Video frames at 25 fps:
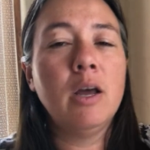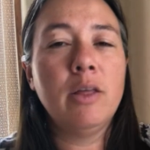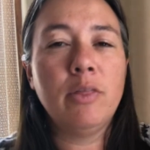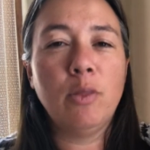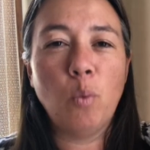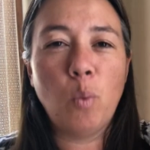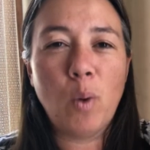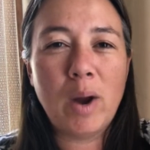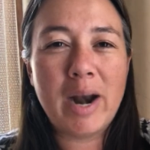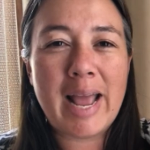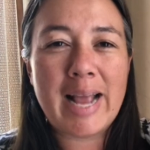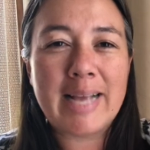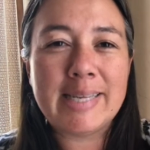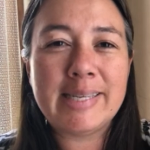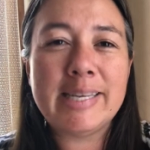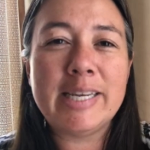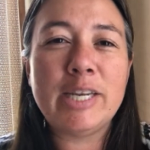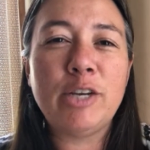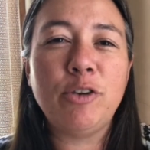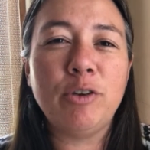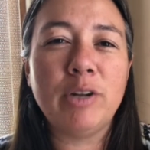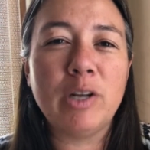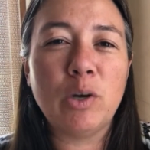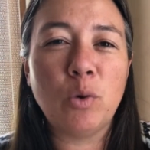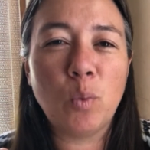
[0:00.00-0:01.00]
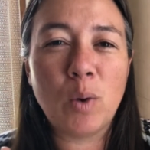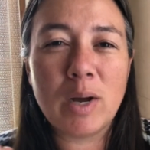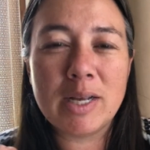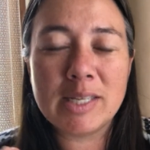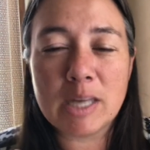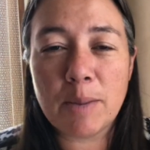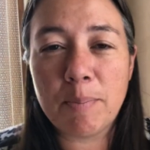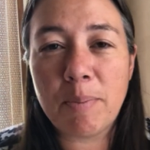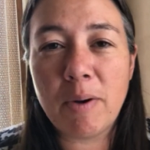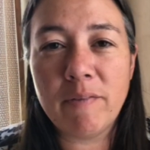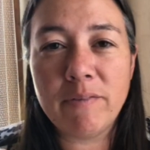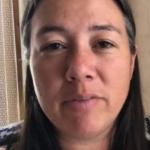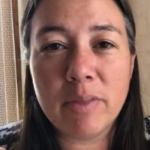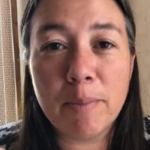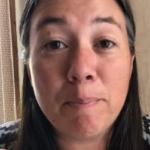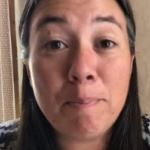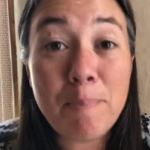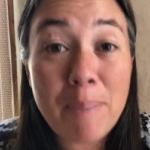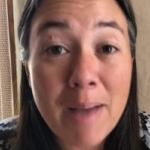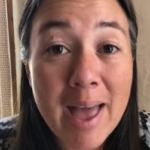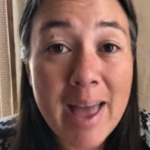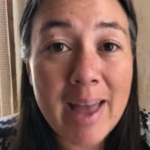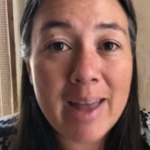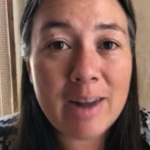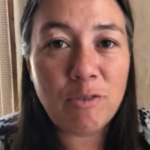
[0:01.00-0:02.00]
The one AC unit was above the
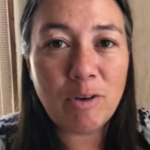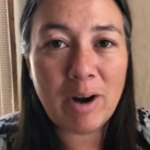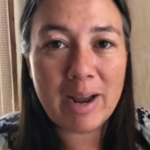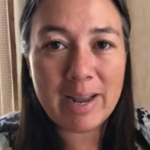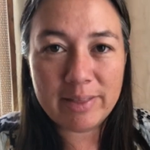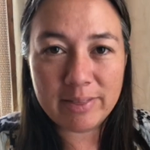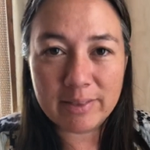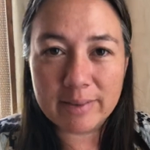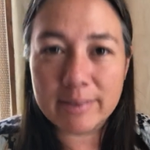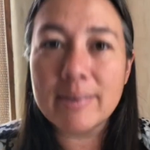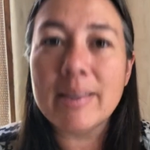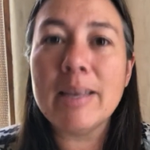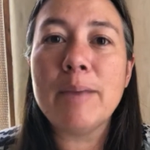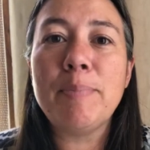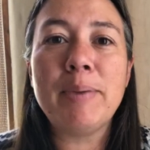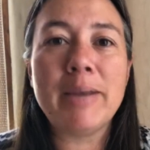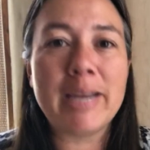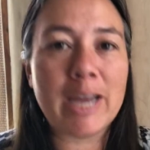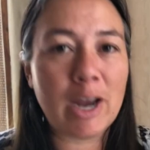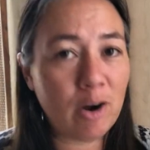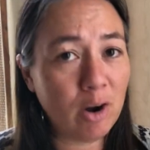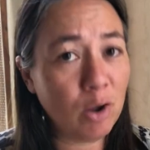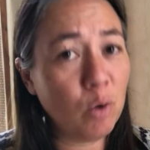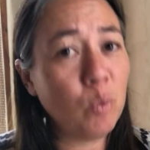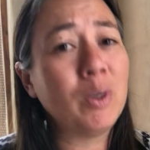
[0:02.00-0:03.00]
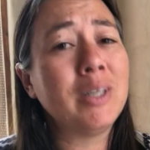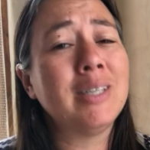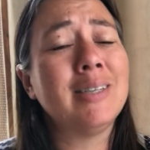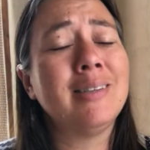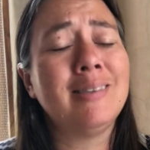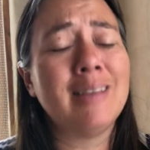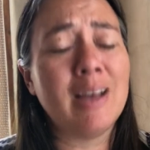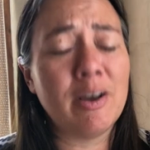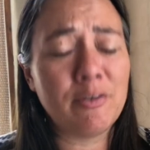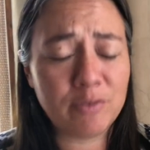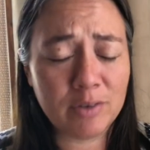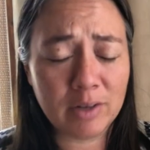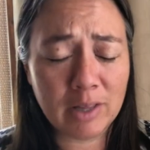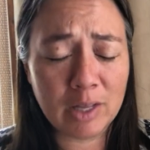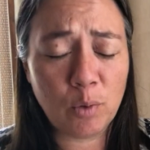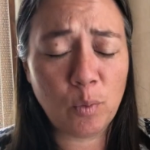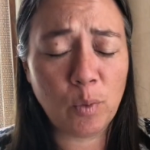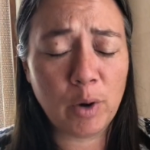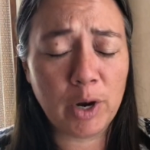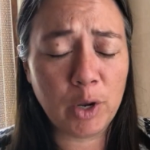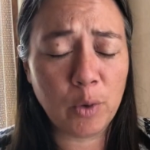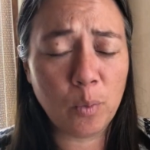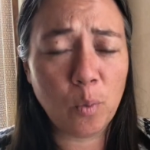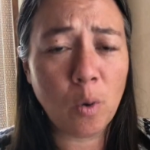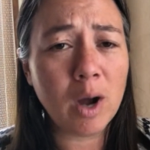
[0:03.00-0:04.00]
bed, right in the sleeping area, which is definitely
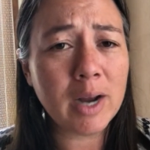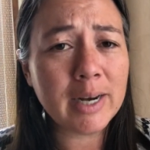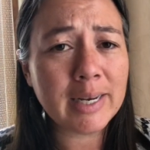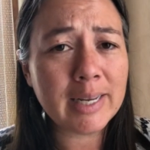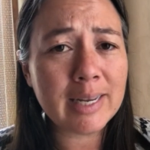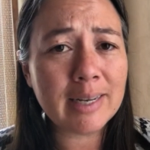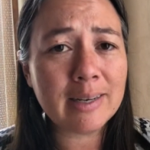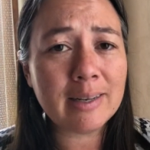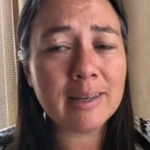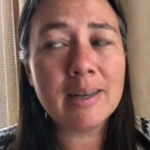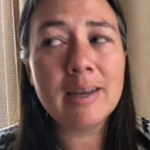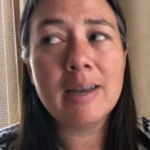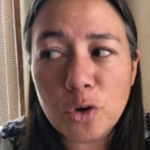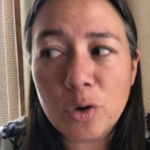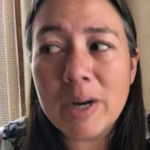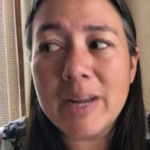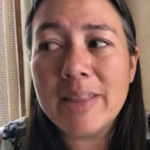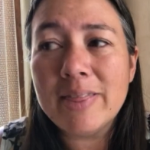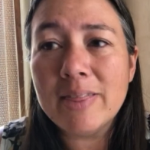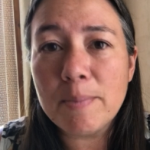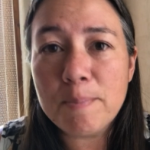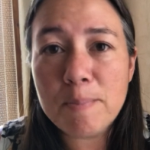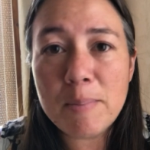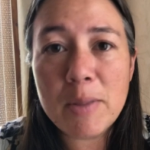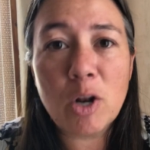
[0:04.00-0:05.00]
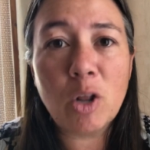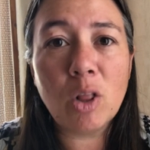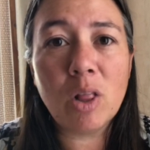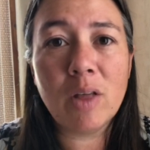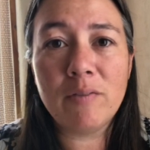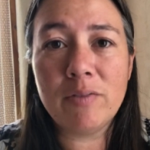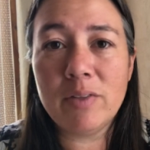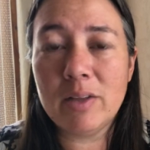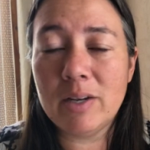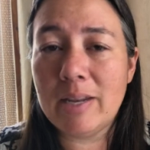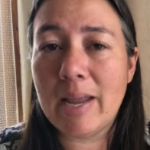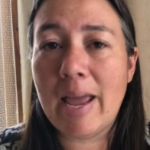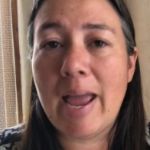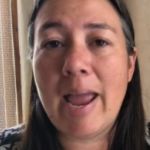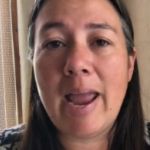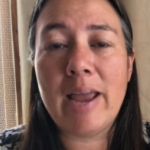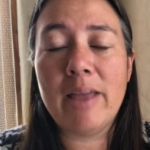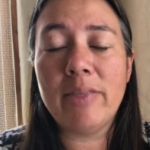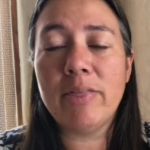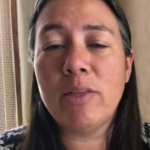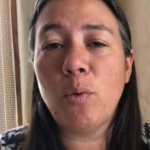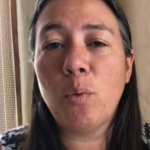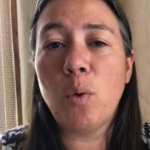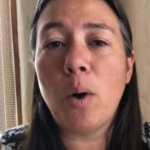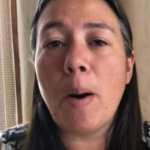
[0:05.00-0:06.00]
where you want it. During the middle of the
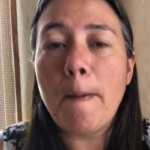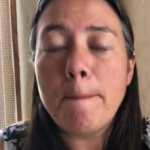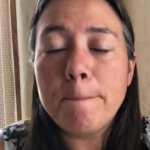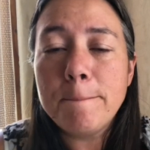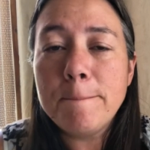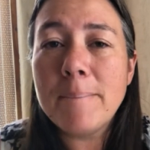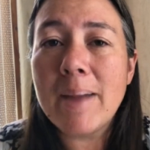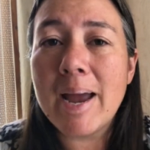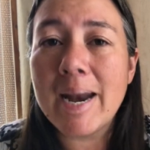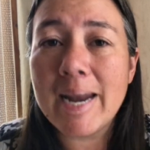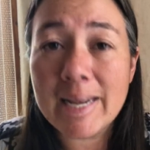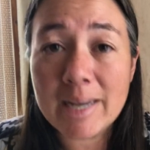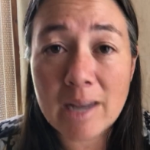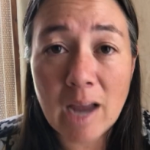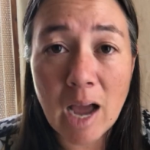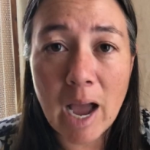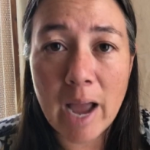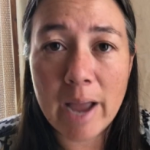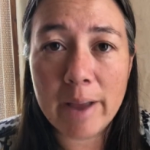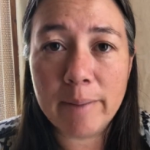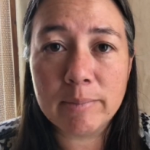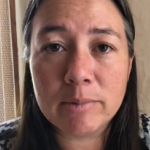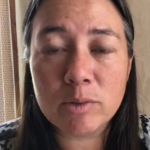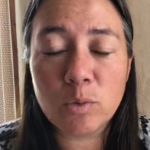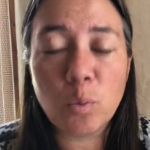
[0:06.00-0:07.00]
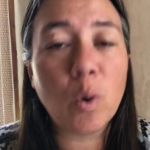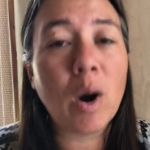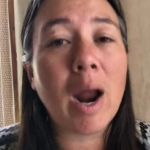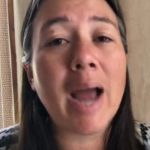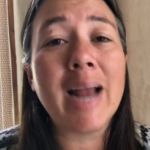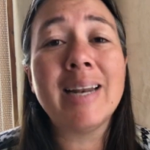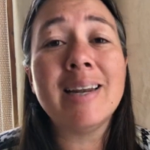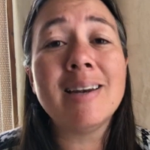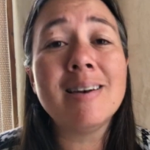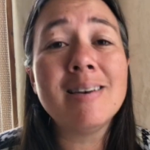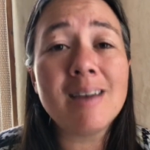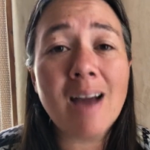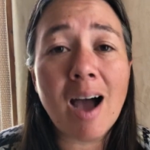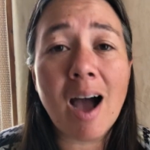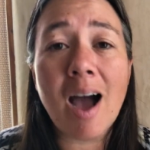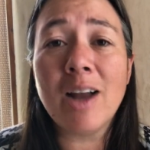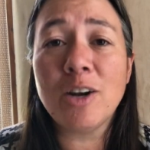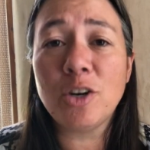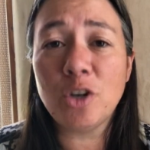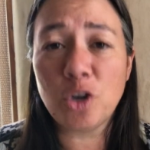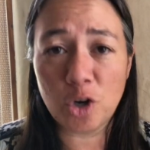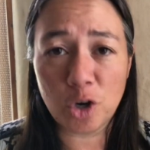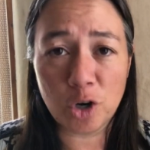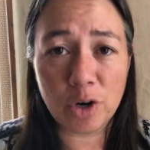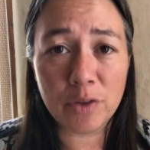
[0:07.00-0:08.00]
day, there were many times where I did
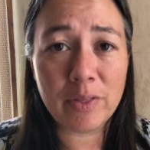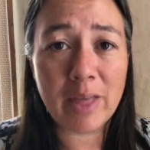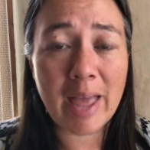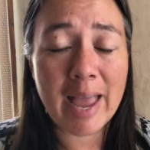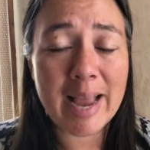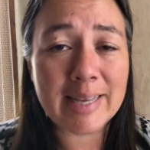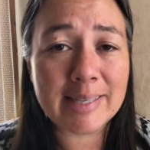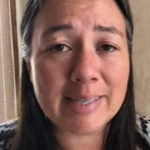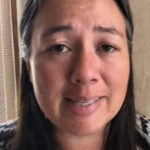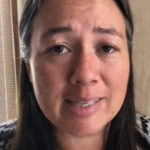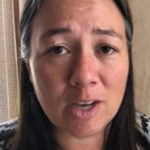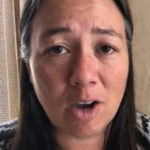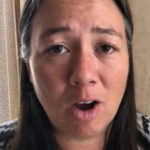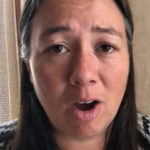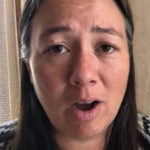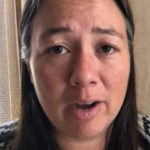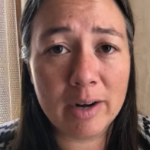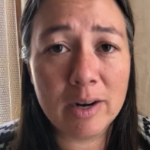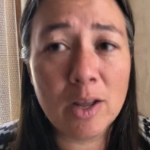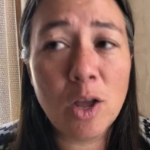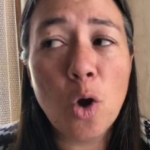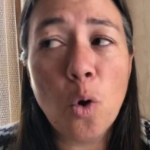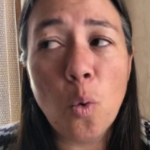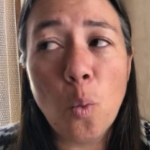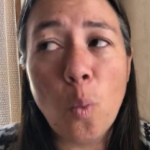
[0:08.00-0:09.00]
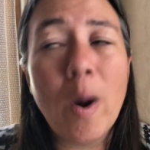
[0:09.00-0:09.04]
not turn the AC on.